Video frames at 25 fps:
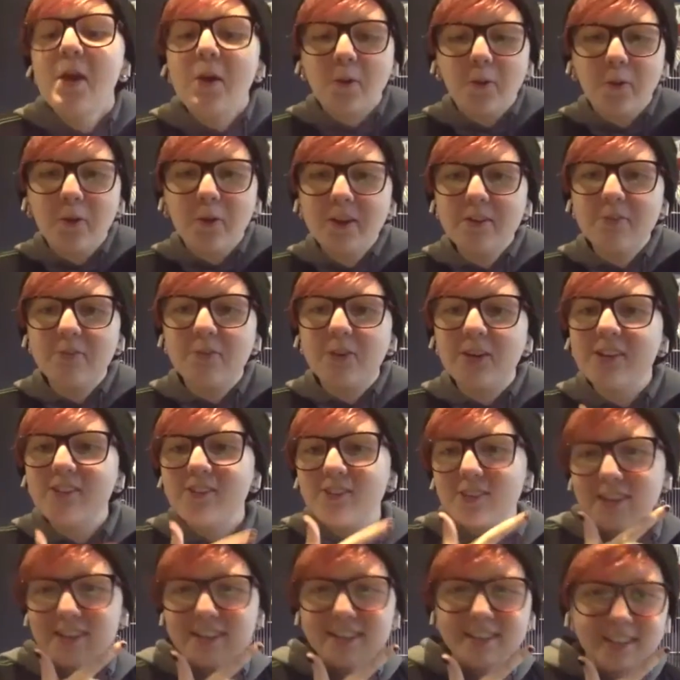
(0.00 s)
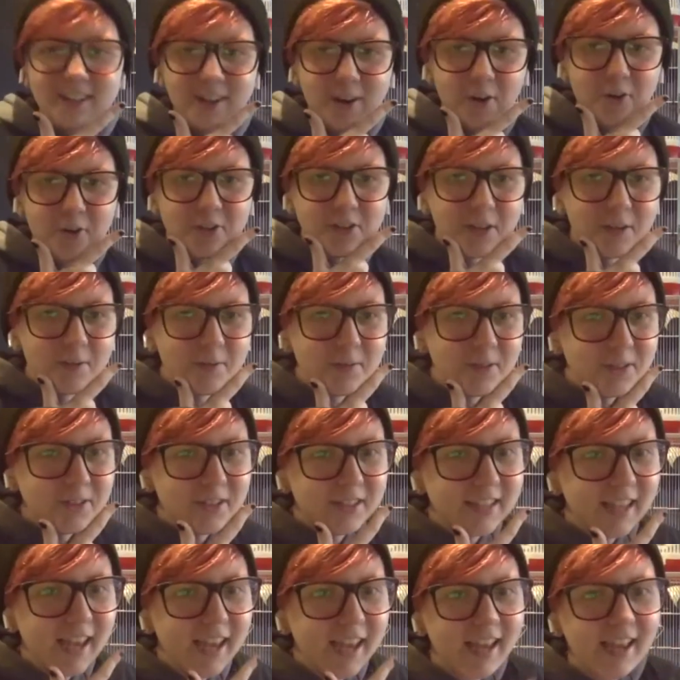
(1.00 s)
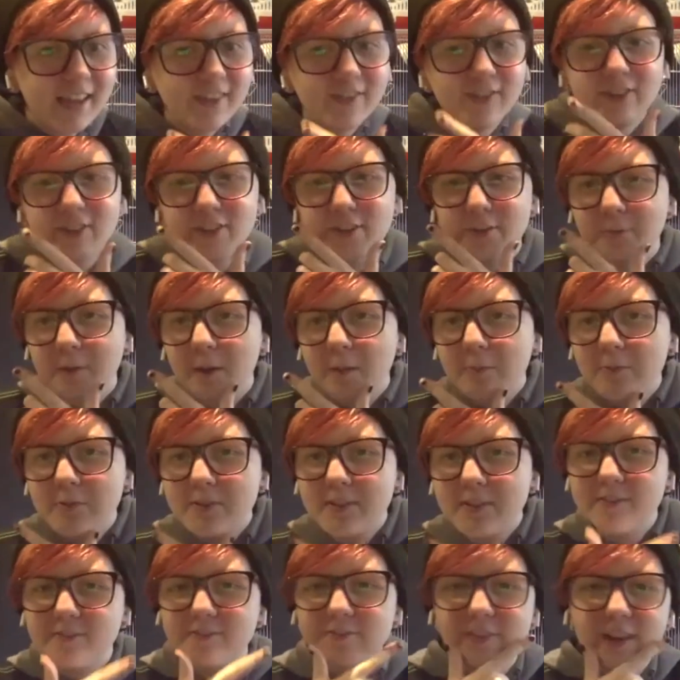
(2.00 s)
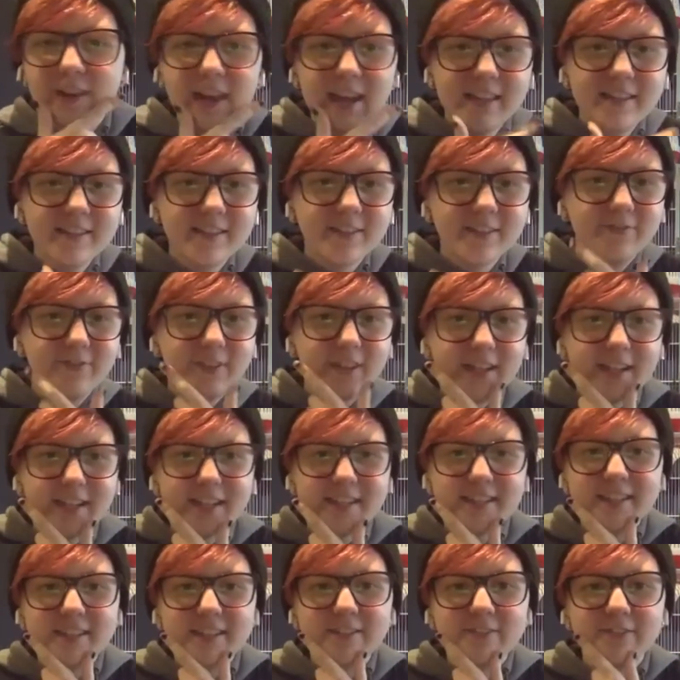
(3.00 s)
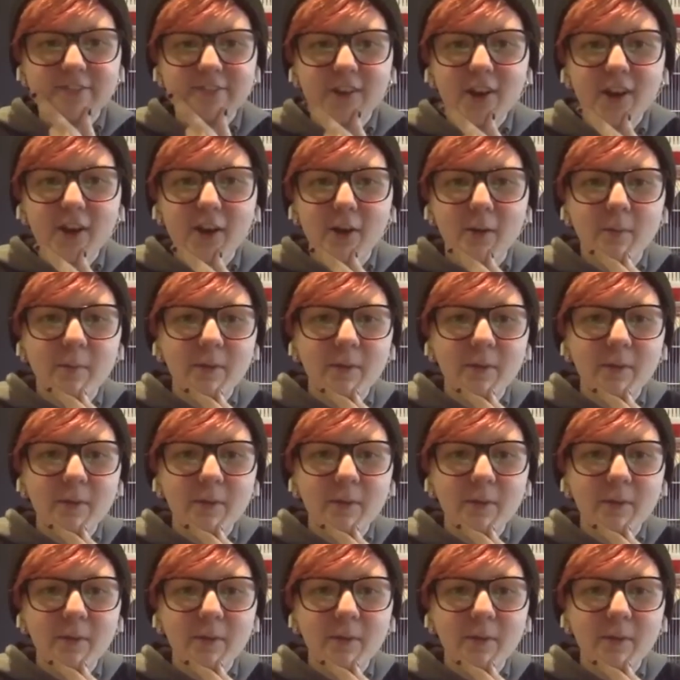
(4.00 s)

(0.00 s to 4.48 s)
One of which is an OWCA agent to represent fans of Phineas and Ferb.